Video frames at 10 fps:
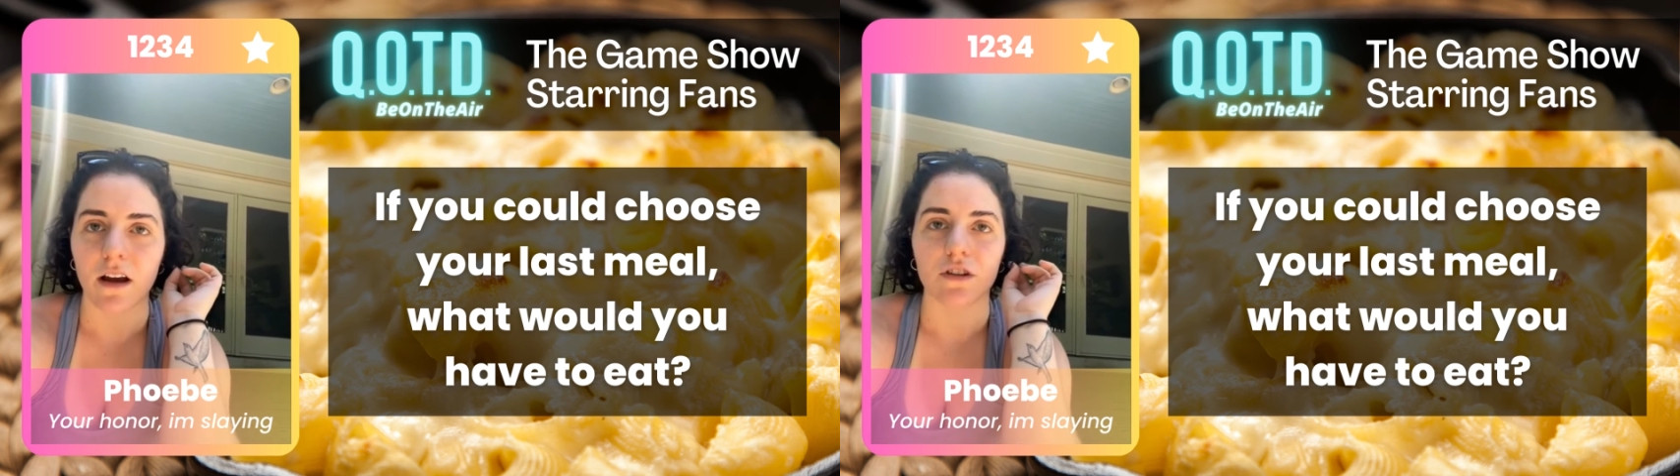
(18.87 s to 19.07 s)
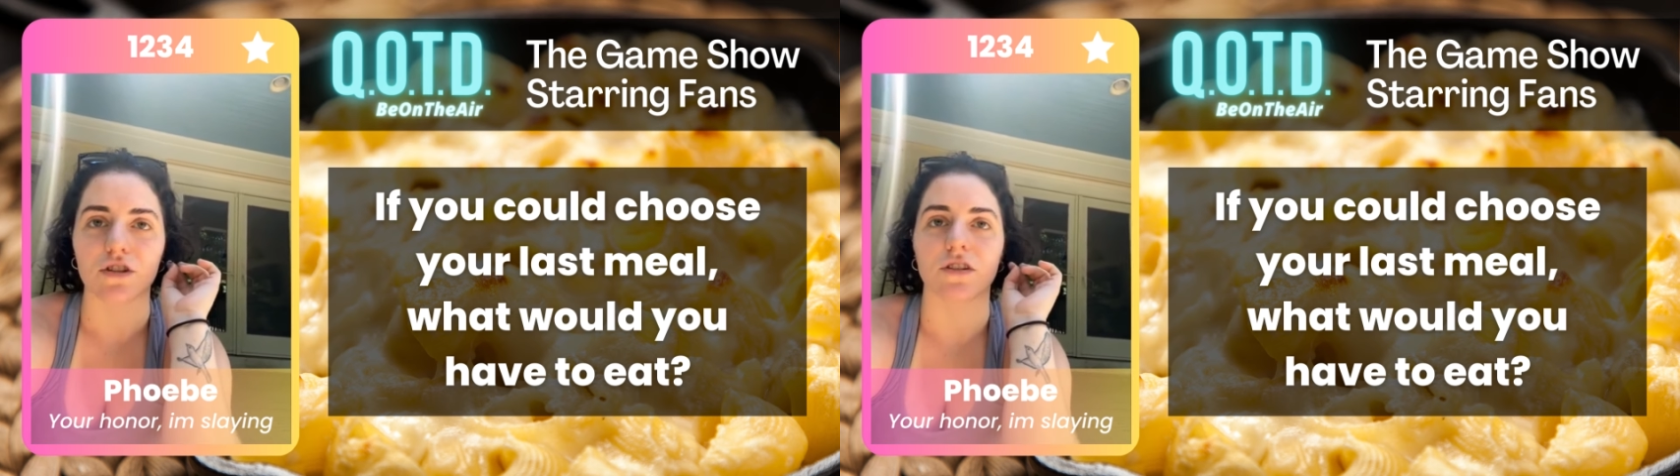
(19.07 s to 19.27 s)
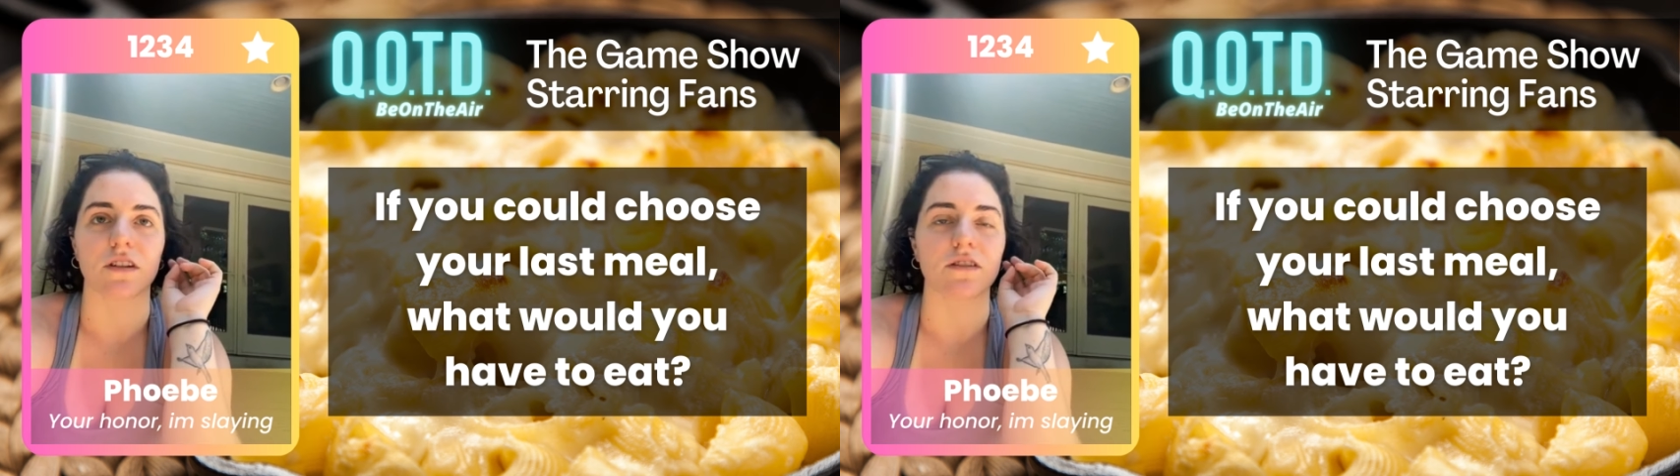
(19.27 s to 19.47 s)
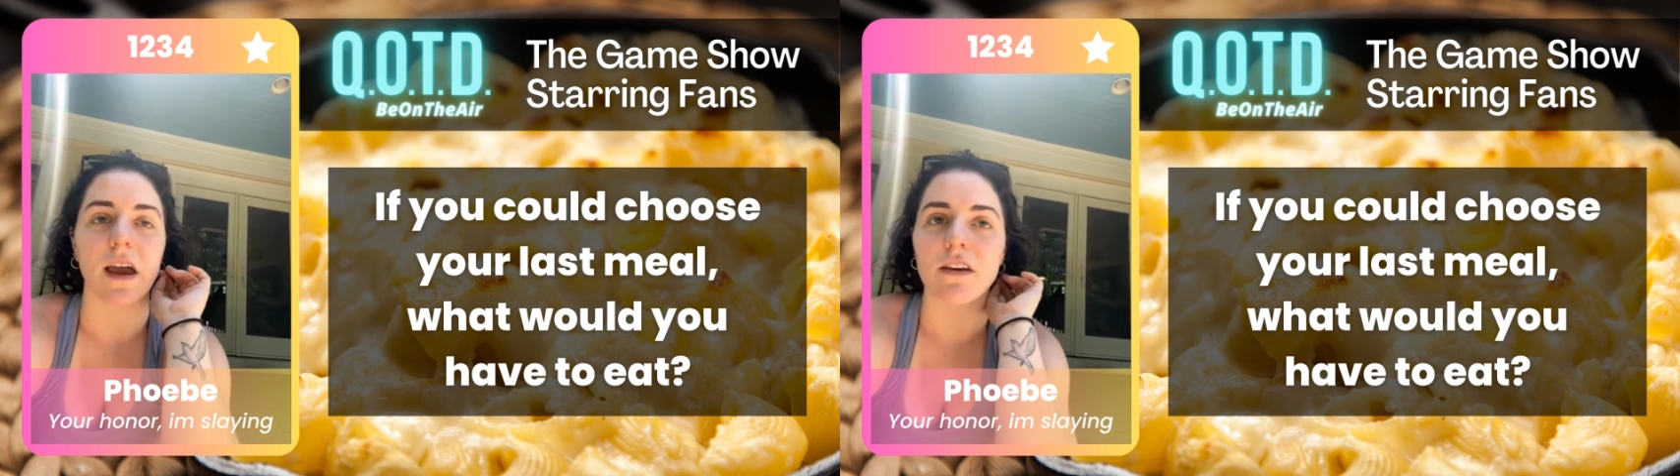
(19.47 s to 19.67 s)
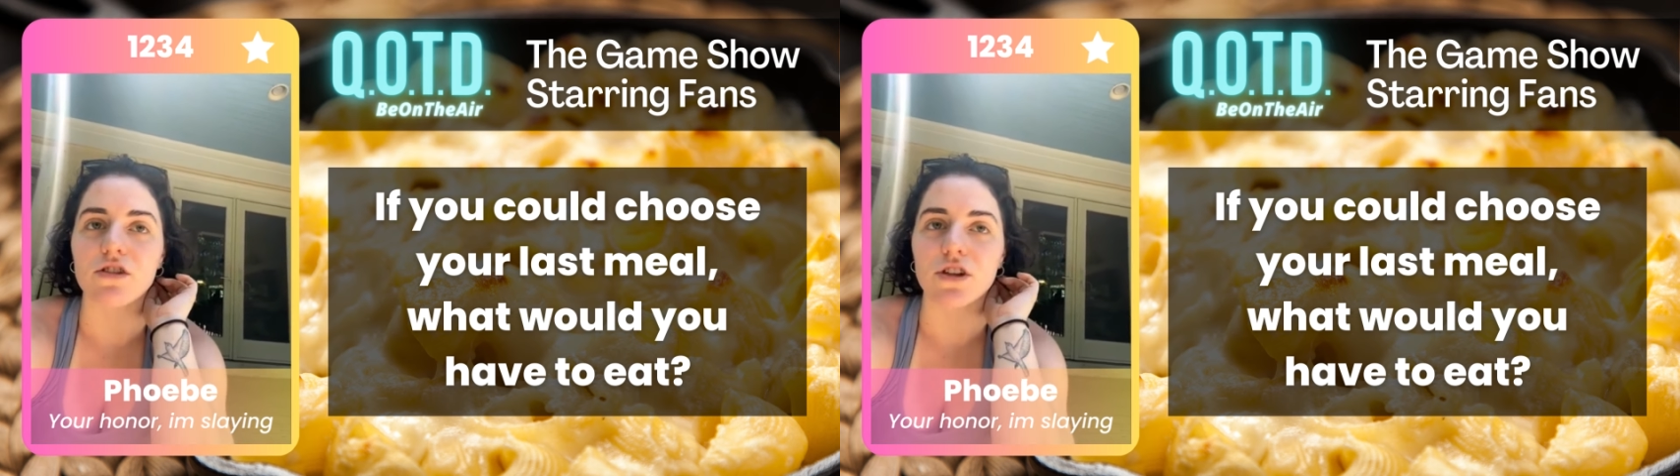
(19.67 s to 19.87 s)
Just the
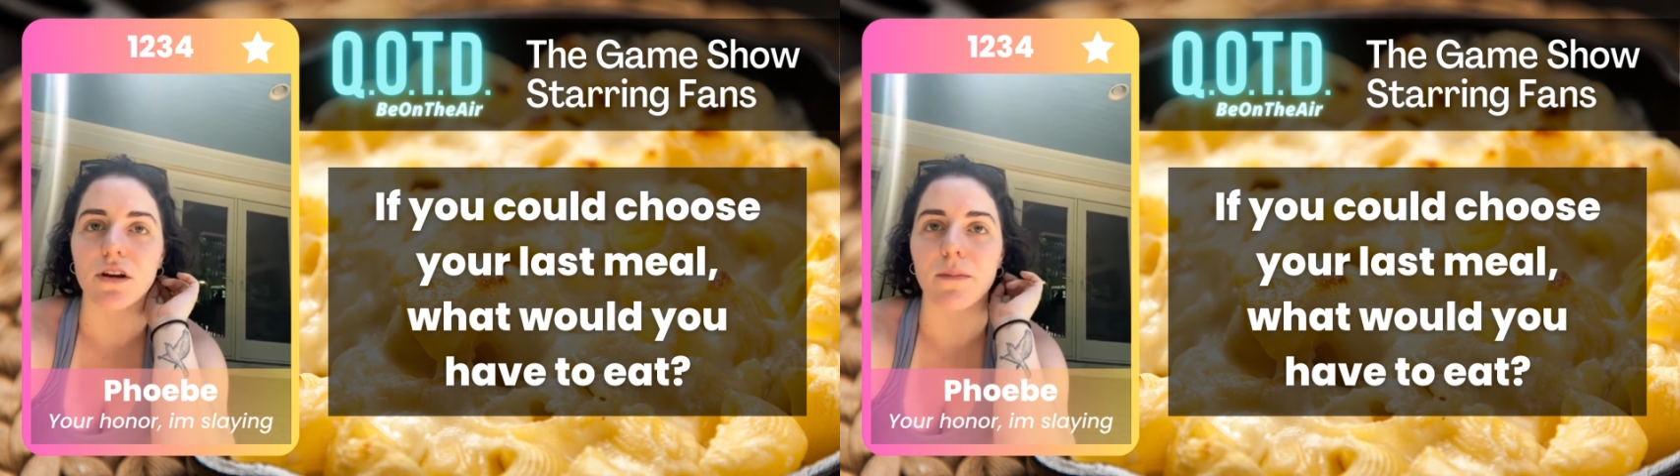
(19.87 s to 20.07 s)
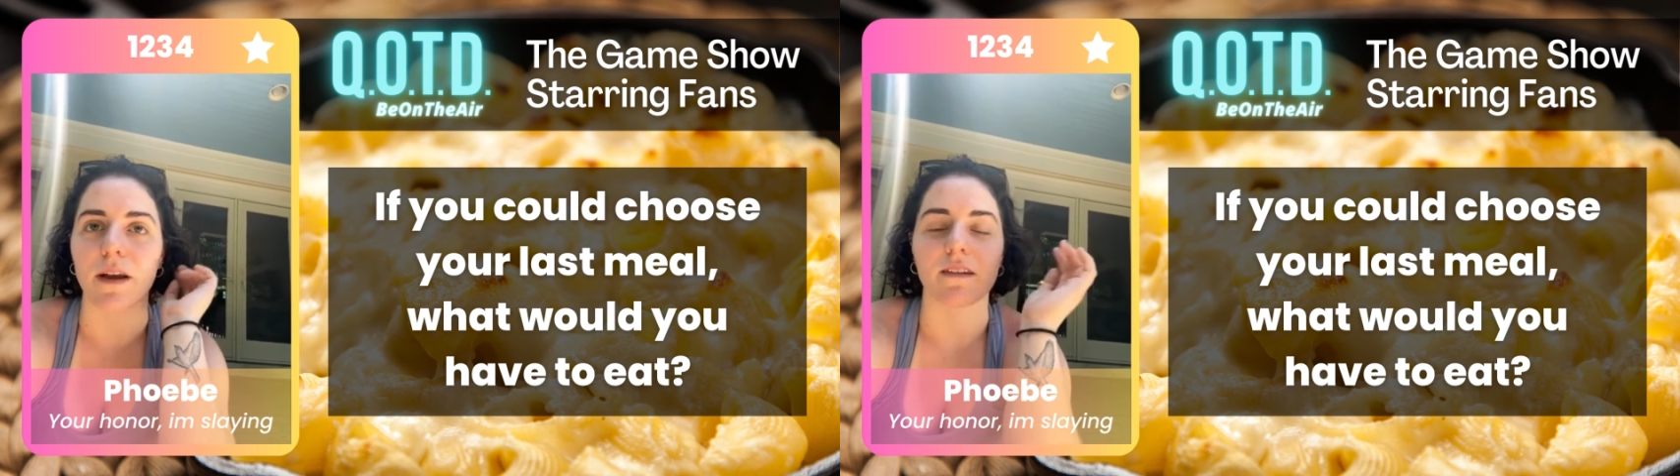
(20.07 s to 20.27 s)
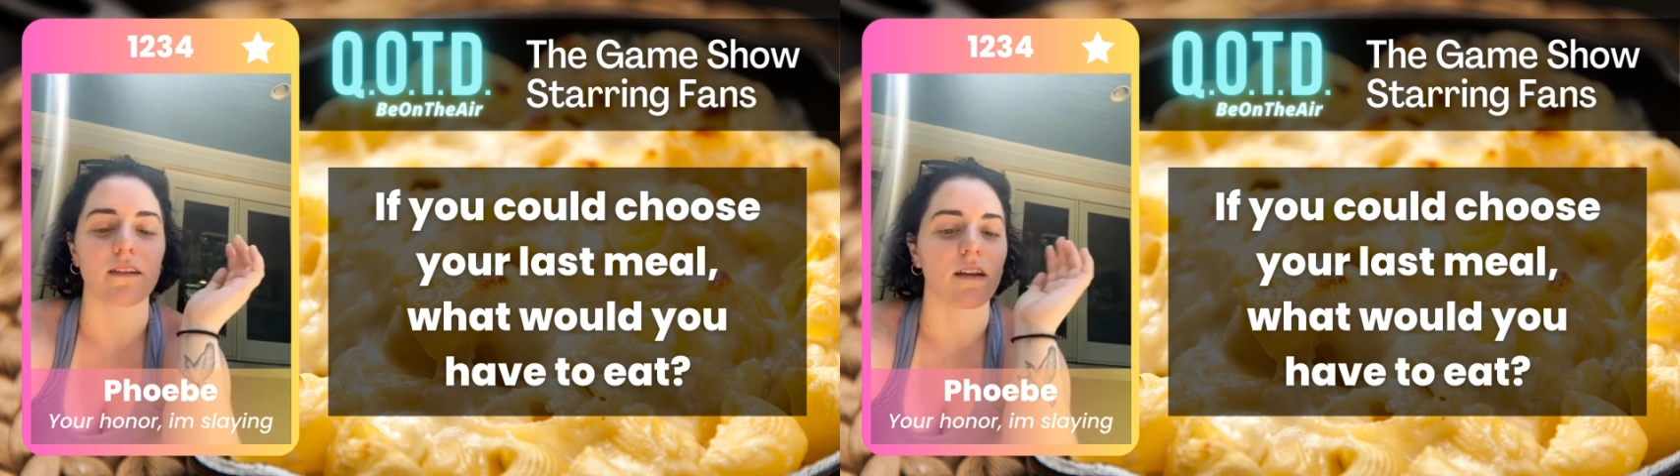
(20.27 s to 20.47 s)
texture makes it